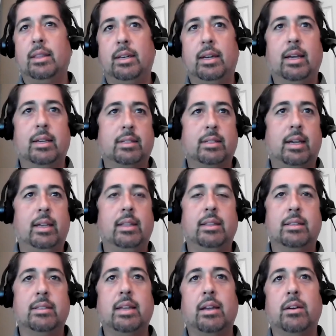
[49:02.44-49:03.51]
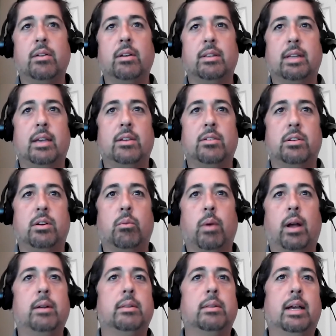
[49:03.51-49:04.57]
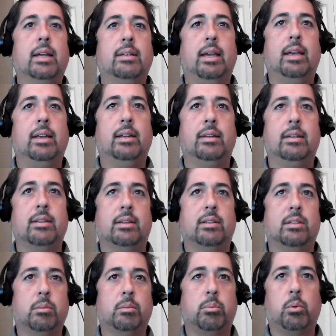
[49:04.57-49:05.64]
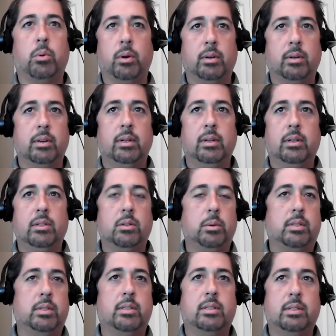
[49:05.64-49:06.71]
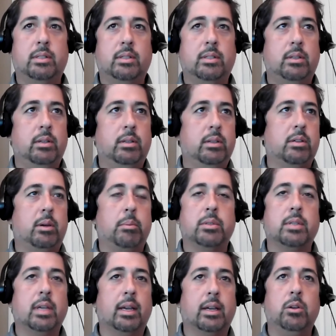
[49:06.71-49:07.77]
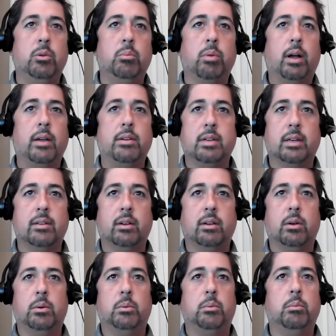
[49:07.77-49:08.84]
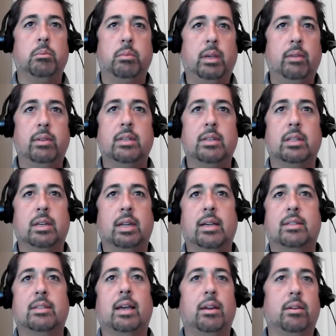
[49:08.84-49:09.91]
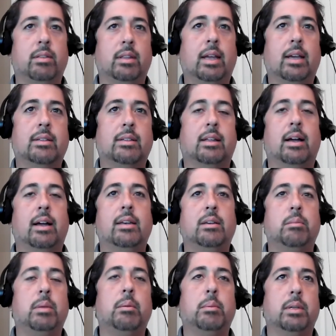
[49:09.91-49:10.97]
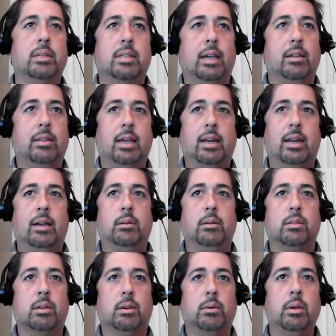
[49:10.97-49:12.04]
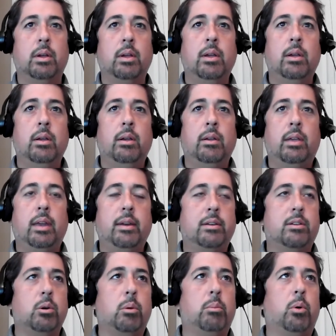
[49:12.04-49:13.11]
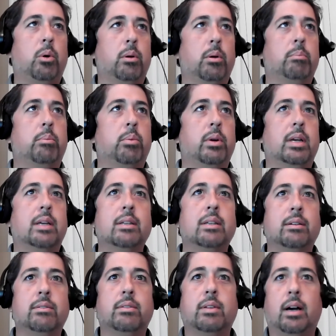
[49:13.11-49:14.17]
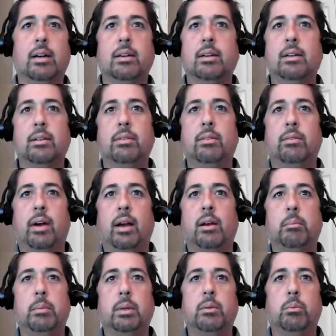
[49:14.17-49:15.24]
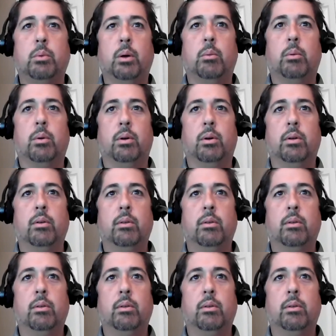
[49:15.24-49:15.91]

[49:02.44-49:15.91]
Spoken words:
and the next site, and the standardization around that data doesn't support. So it's almost like a new project to go even to the next site or the next line to be able to scale that out. So getting to a more predictive cognitive environment where we're